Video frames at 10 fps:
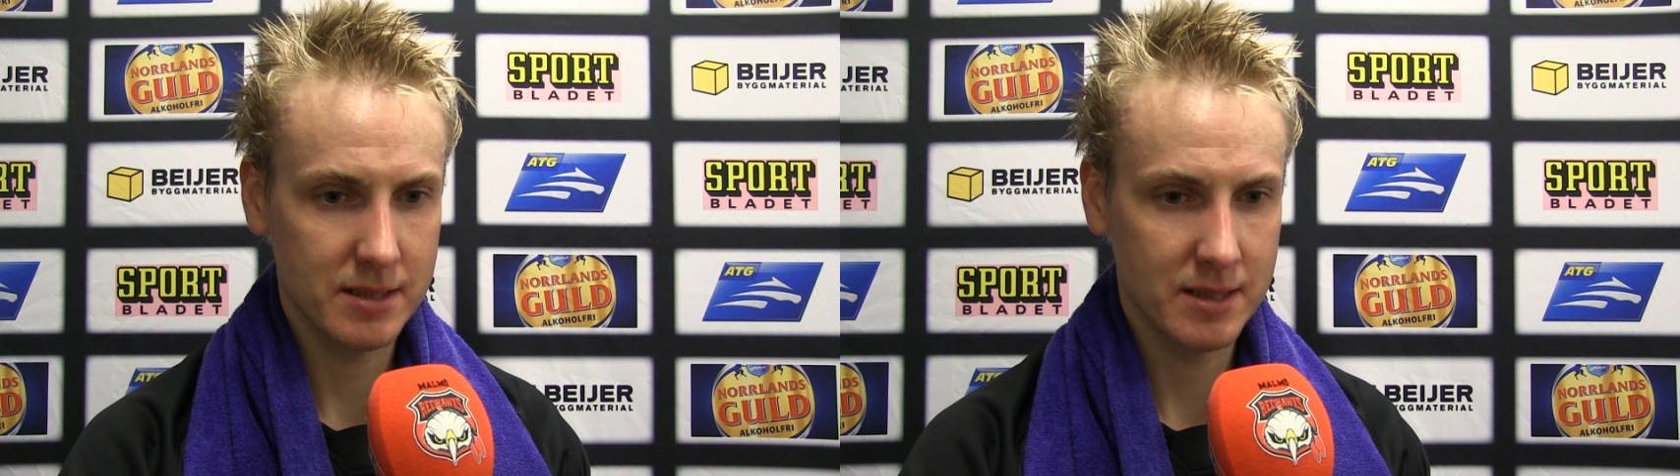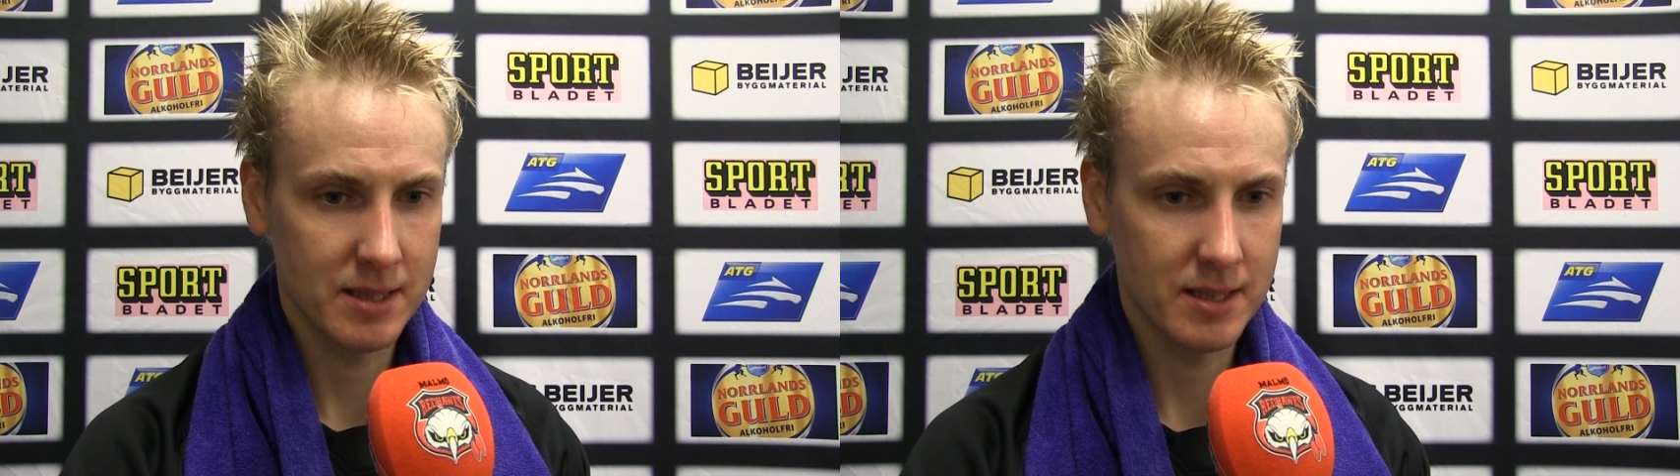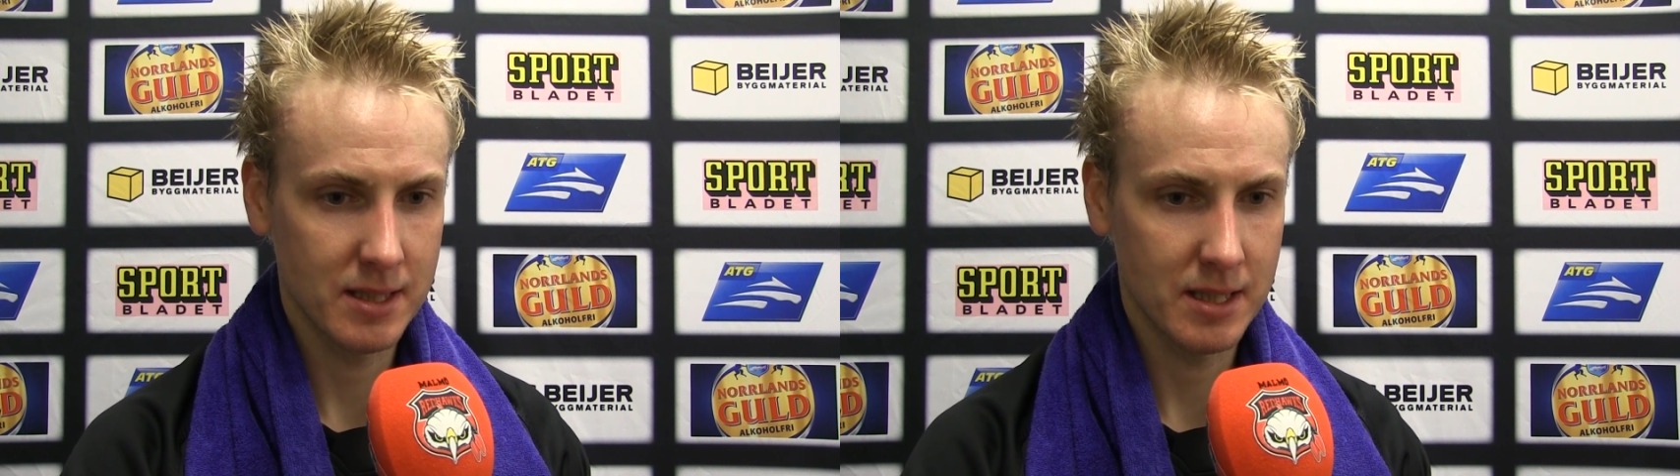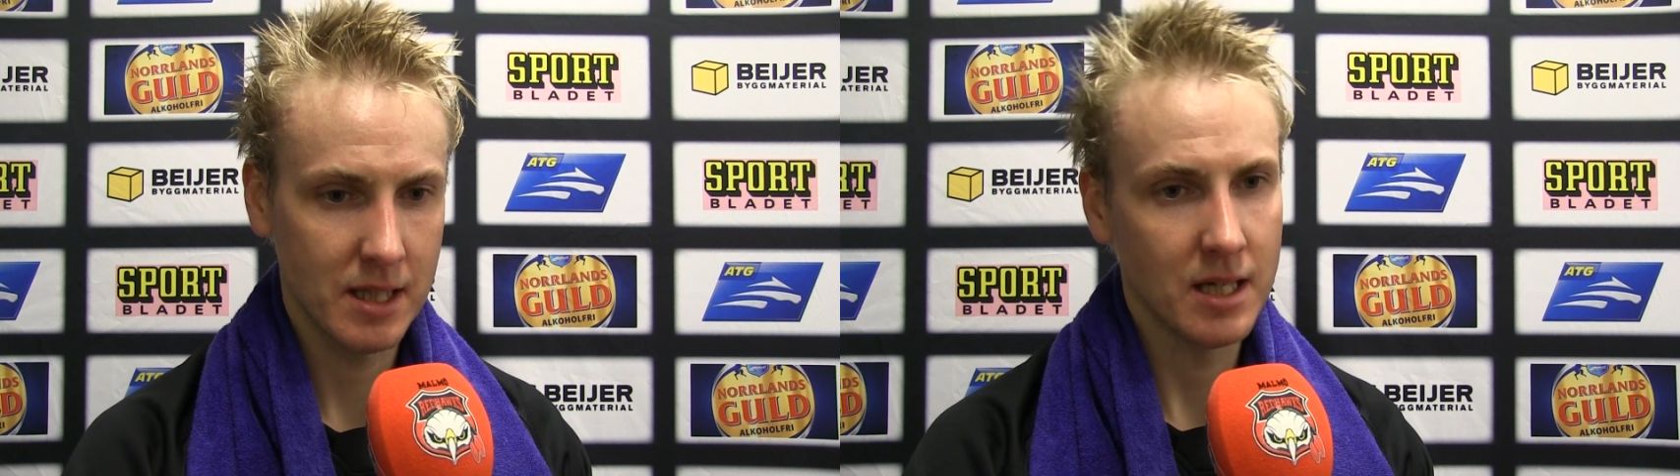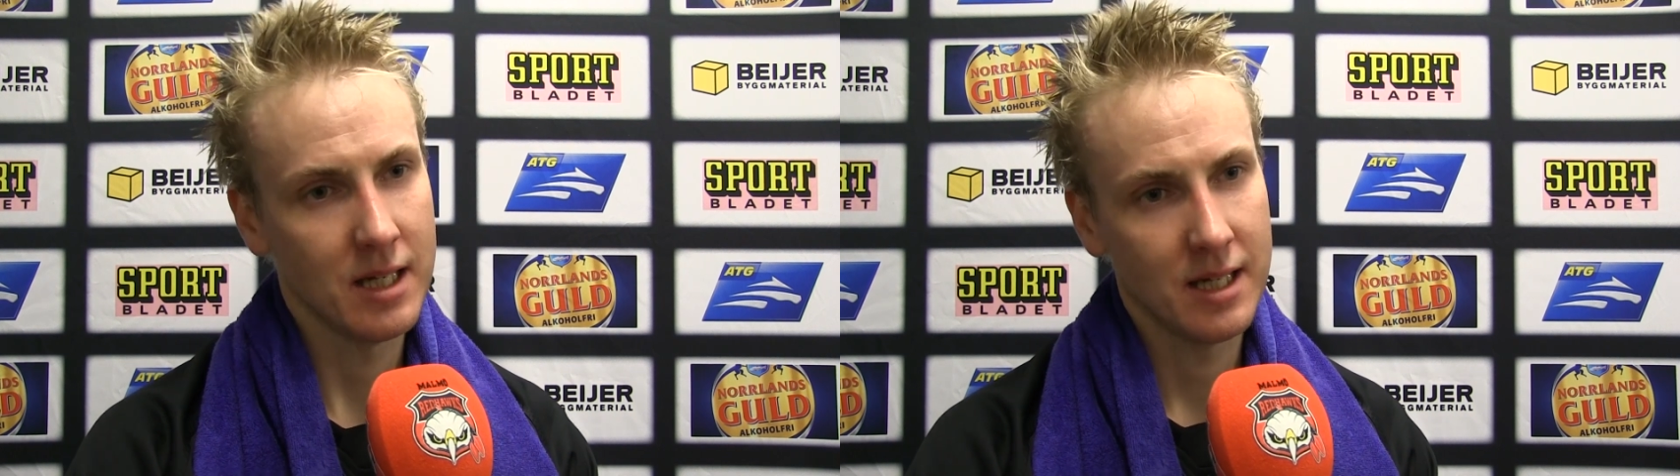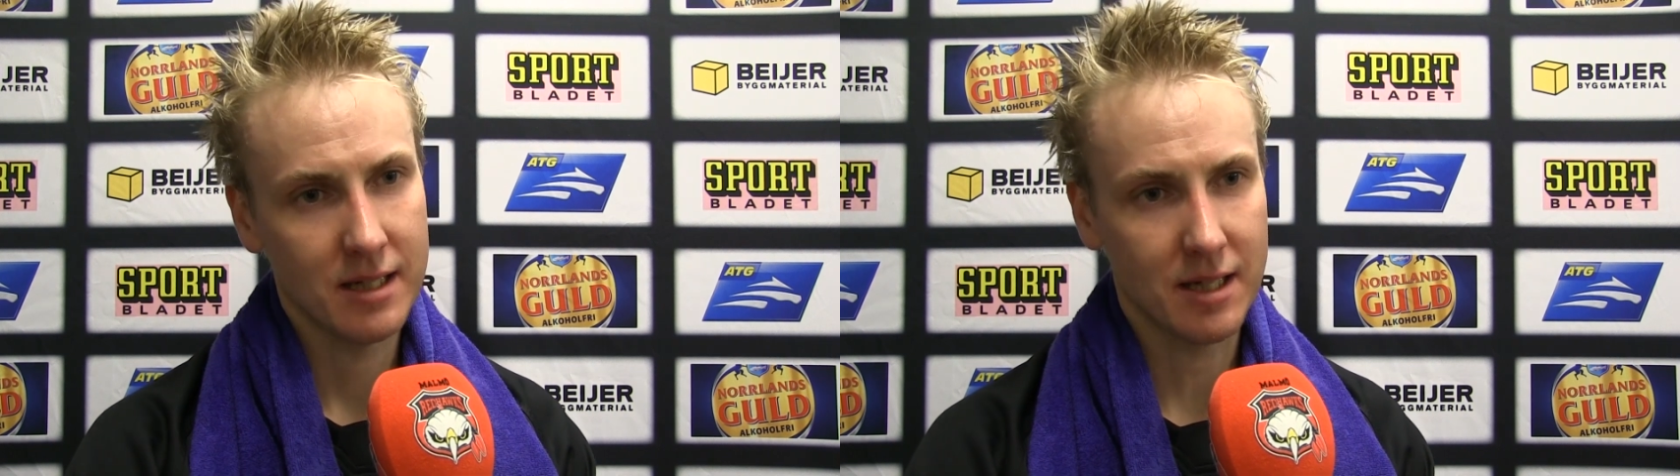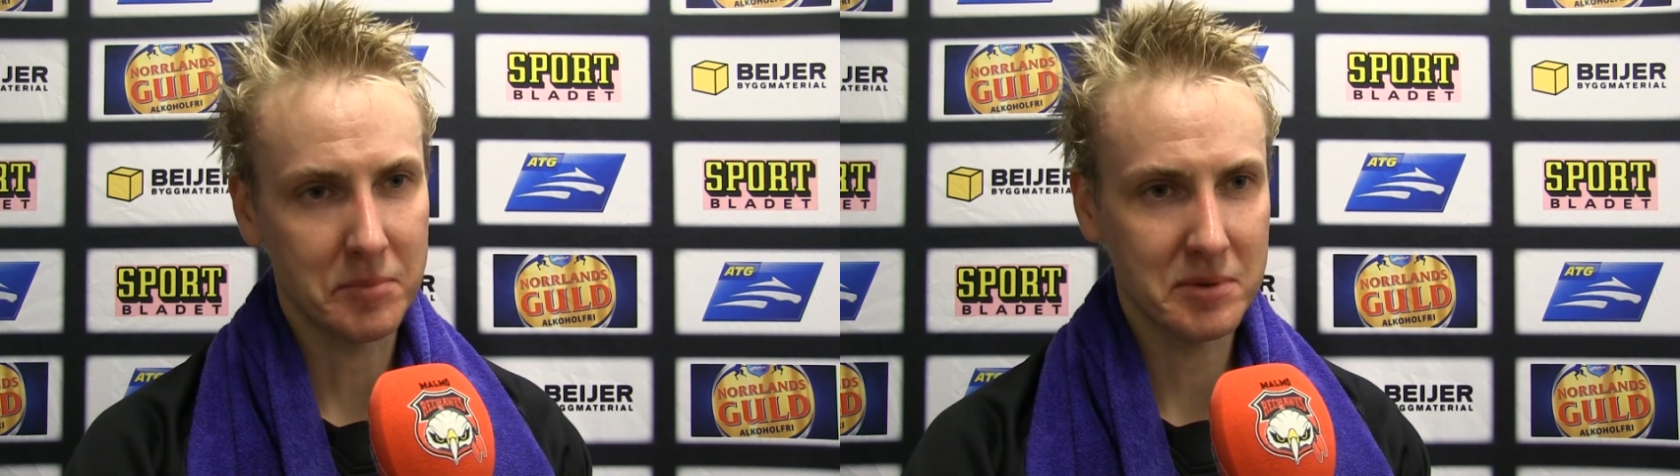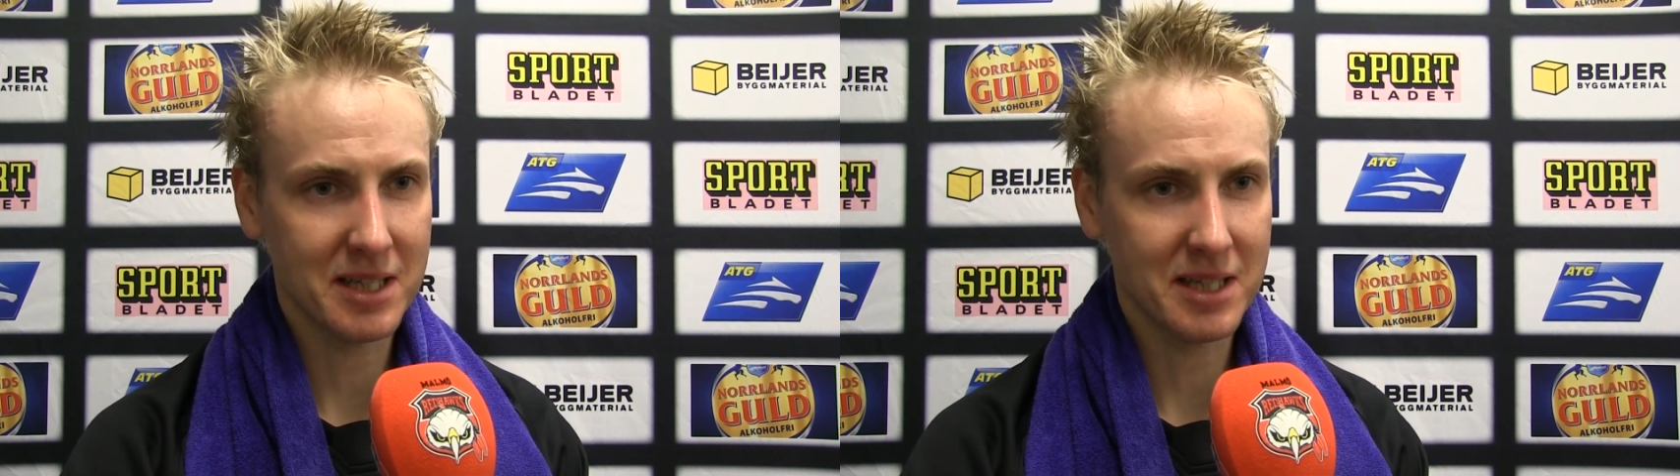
And a couple of